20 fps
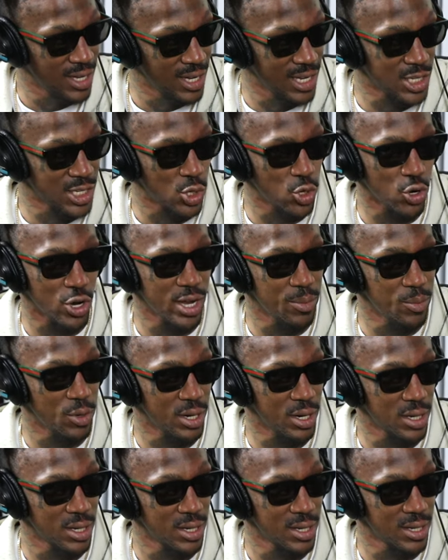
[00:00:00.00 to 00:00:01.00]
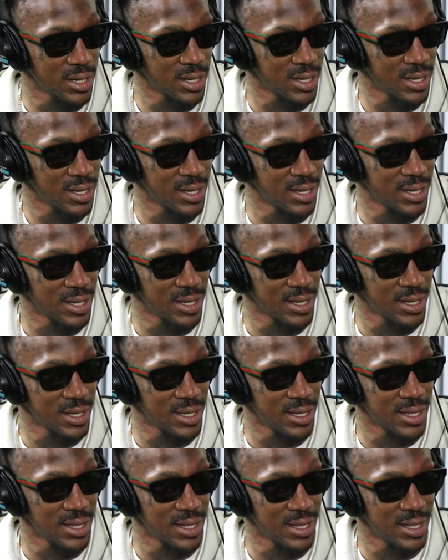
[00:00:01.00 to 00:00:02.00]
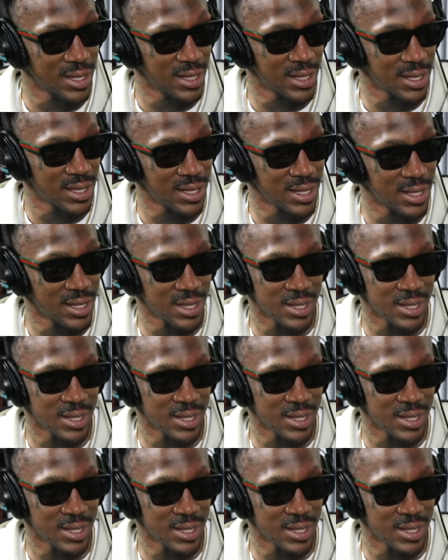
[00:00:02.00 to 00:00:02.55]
Is Corey with a K? Yeah, you can spell Corey with a K.